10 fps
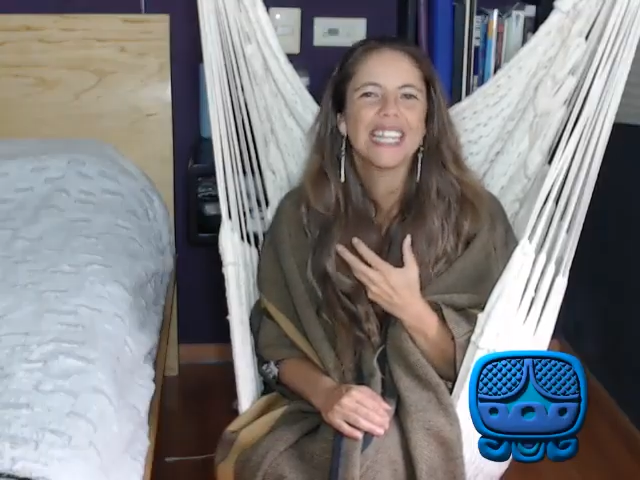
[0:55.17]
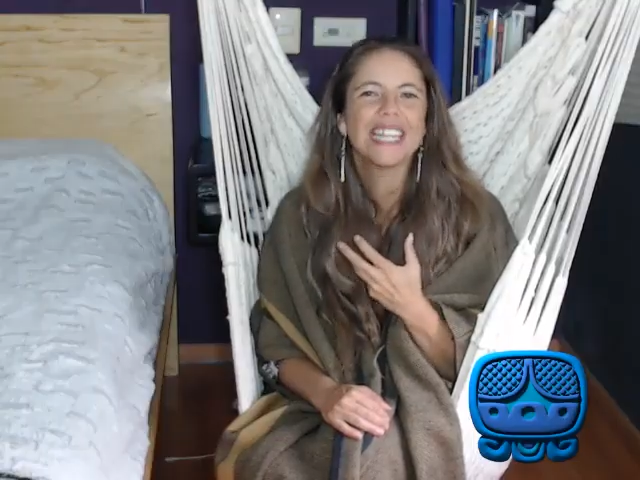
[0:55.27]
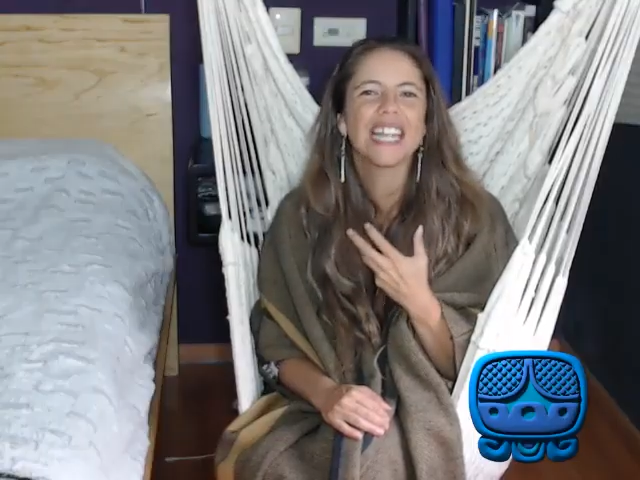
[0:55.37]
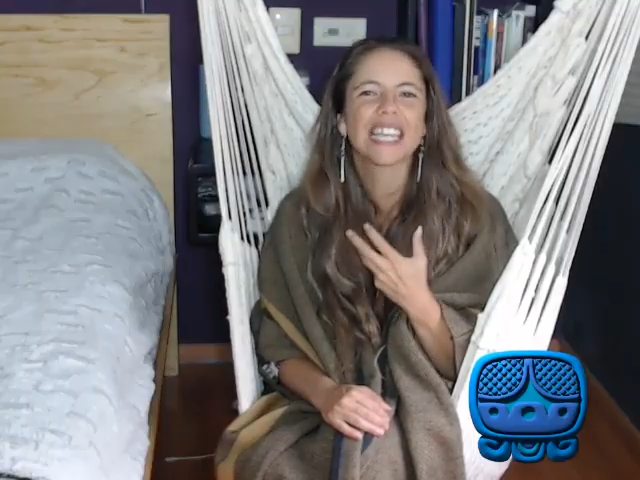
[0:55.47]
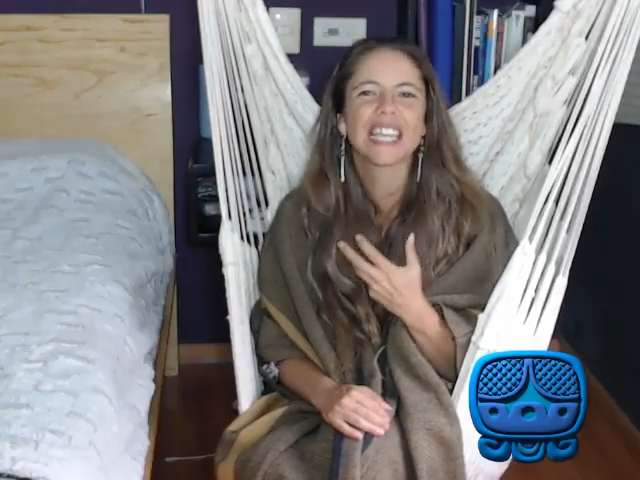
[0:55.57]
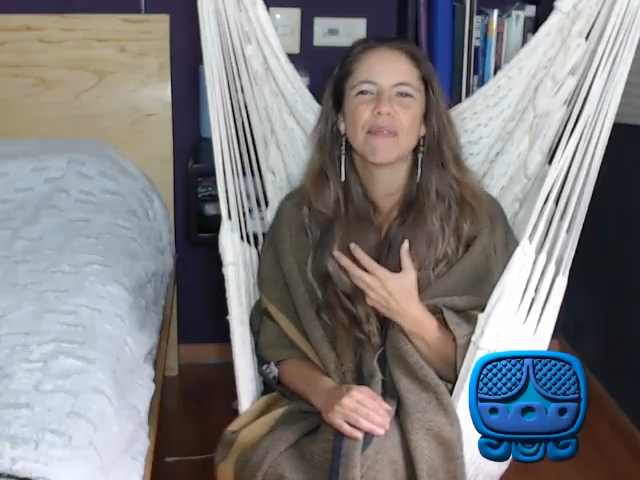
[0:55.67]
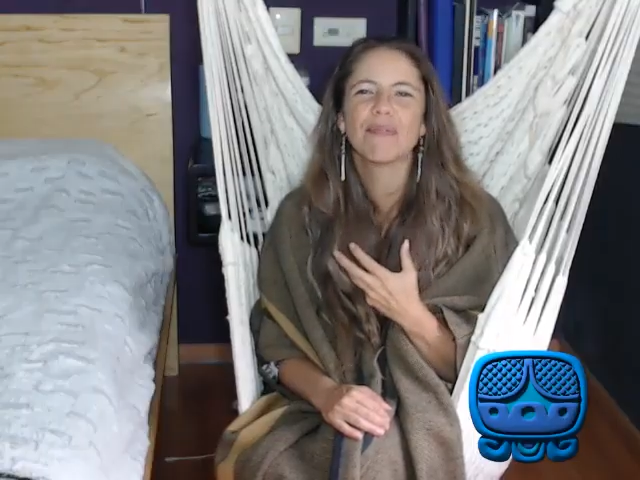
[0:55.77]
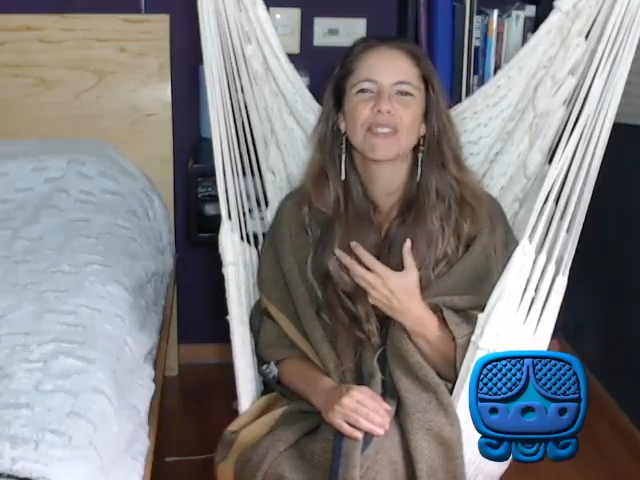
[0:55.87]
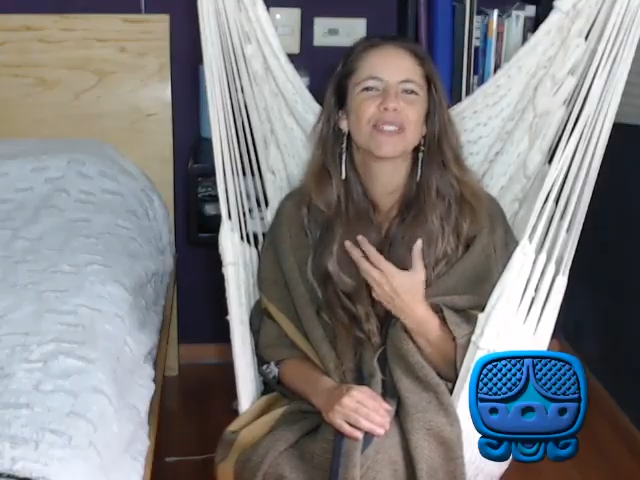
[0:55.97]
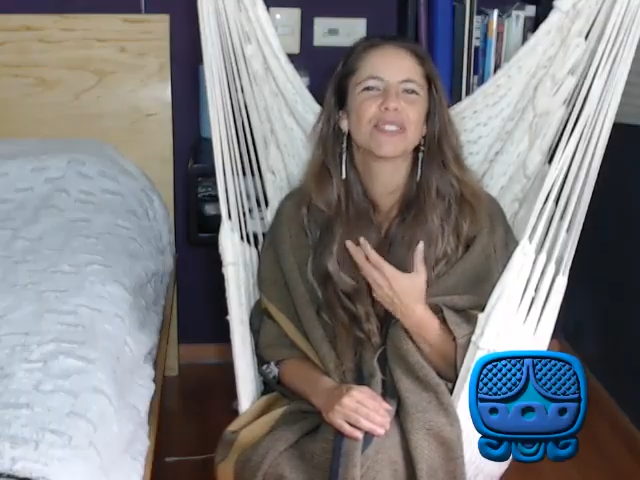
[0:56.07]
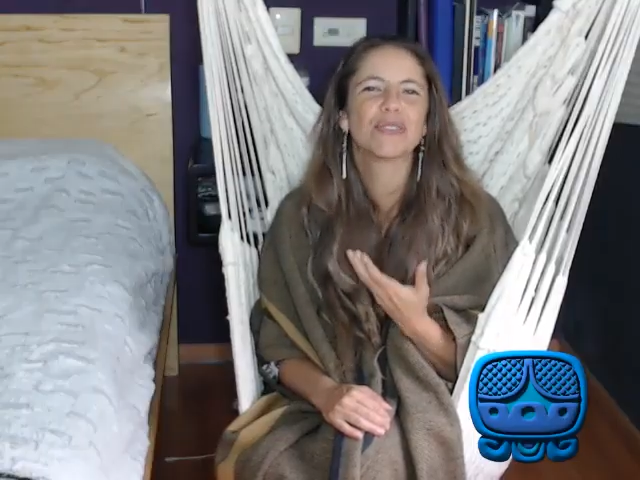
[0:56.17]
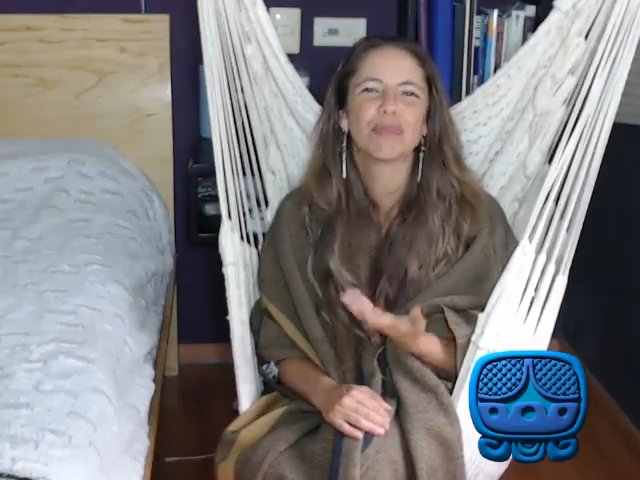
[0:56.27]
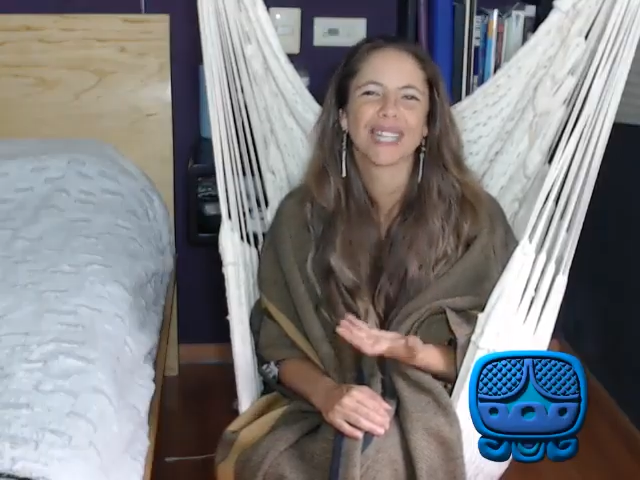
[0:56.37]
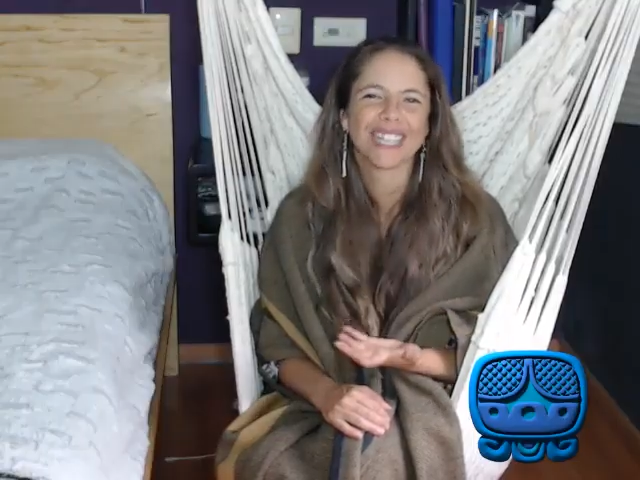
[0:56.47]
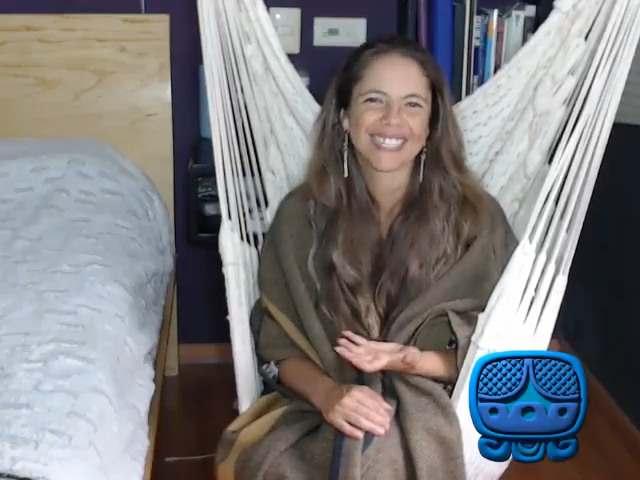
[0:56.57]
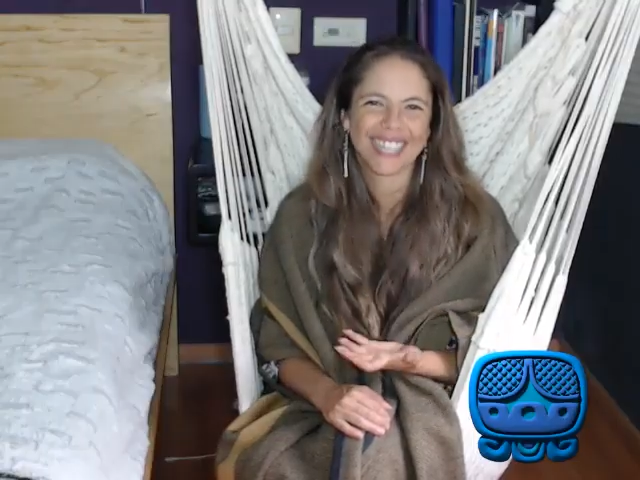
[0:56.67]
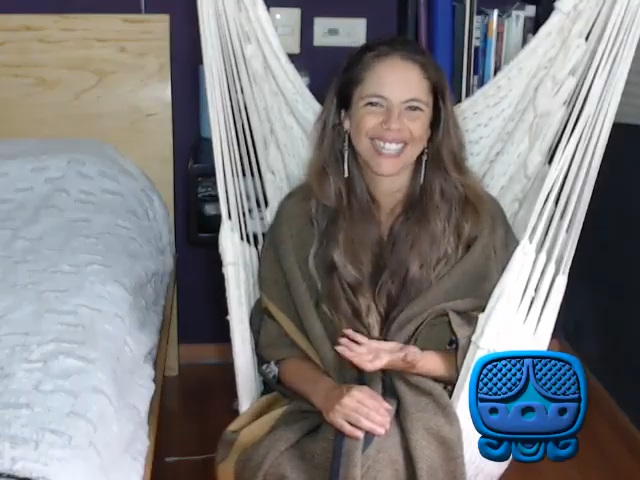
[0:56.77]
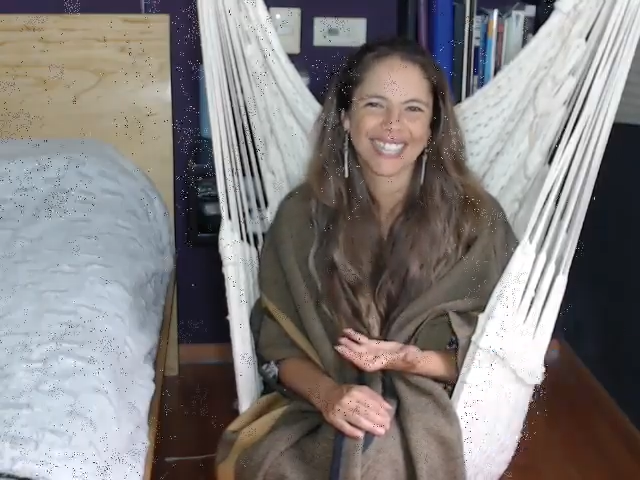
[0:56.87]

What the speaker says: that gives us the blessing.